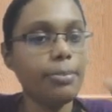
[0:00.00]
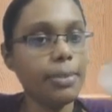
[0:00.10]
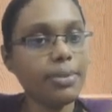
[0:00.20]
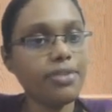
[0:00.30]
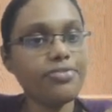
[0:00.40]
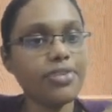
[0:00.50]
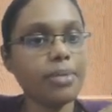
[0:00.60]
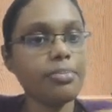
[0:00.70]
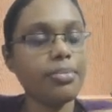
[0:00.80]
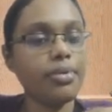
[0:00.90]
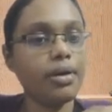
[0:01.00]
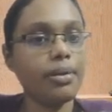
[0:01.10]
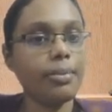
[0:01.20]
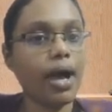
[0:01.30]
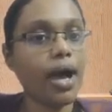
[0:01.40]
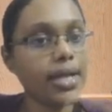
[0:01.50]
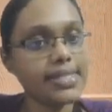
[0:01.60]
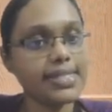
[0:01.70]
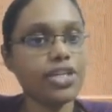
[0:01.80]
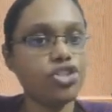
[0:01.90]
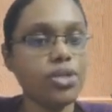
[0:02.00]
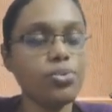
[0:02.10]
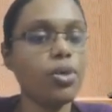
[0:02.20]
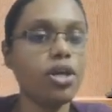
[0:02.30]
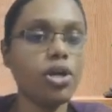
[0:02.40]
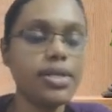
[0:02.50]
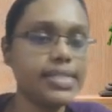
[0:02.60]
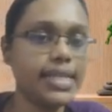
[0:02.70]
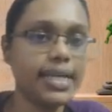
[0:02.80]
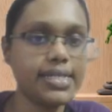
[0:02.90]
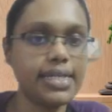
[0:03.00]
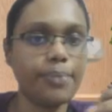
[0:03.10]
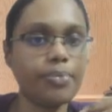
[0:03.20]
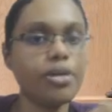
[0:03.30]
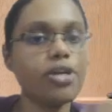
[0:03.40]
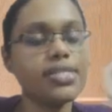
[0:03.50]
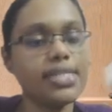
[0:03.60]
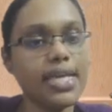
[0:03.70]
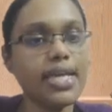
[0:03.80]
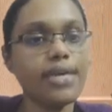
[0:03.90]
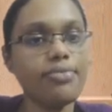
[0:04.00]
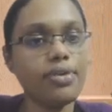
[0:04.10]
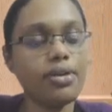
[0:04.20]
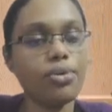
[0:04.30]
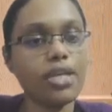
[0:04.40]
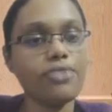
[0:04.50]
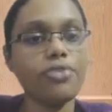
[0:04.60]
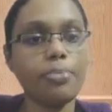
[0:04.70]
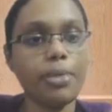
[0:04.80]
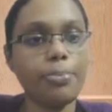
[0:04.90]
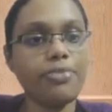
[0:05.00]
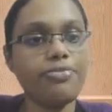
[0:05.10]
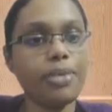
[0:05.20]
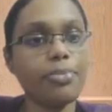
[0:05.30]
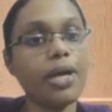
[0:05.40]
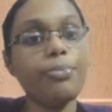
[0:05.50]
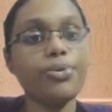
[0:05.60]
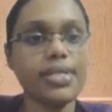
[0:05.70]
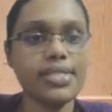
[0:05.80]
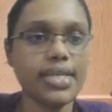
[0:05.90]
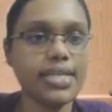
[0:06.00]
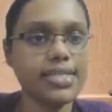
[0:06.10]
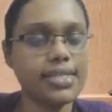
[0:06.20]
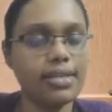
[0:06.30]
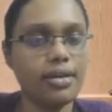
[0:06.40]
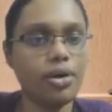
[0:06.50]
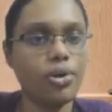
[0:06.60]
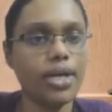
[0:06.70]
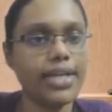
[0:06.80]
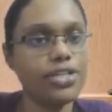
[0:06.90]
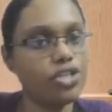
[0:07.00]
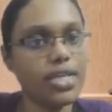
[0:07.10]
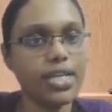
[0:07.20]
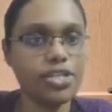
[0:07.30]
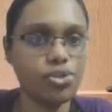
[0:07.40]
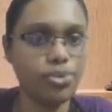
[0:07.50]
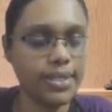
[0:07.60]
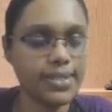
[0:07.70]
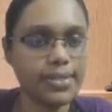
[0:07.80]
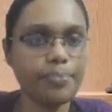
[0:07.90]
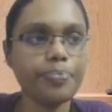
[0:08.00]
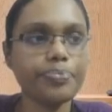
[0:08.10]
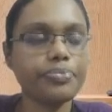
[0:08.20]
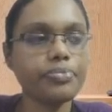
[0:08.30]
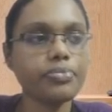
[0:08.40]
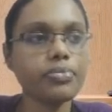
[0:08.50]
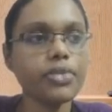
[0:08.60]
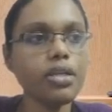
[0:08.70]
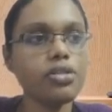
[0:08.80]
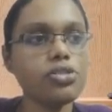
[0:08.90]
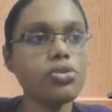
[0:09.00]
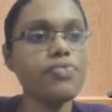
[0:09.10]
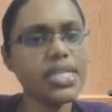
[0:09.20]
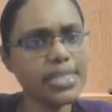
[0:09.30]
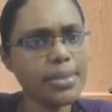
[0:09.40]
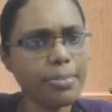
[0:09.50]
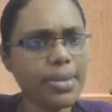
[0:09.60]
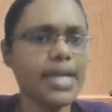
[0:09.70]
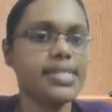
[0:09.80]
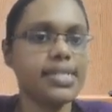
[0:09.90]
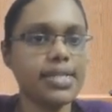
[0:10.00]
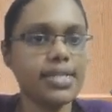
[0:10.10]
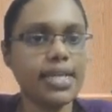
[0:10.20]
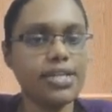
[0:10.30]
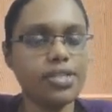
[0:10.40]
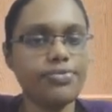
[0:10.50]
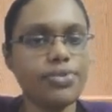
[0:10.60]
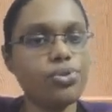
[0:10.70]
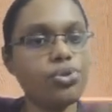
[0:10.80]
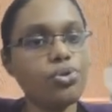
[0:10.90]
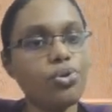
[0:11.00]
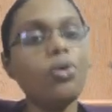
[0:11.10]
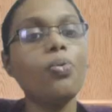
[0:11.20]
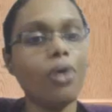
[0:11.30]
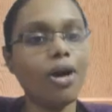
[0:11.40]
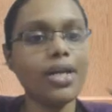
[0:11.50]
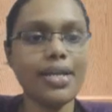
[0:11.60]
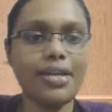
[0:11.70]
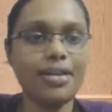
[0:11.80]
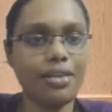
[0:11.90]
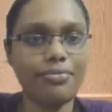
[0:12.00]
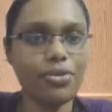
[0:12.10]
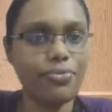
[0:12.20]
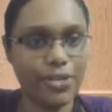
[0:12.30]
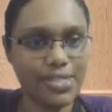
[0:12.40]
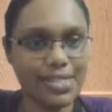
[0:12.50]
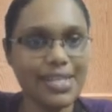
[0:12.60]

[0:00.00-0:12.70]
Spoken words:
people from arts section were not selected because they were looking for people from computer science or engineering students. So we simply attended the interview to know what an interview was.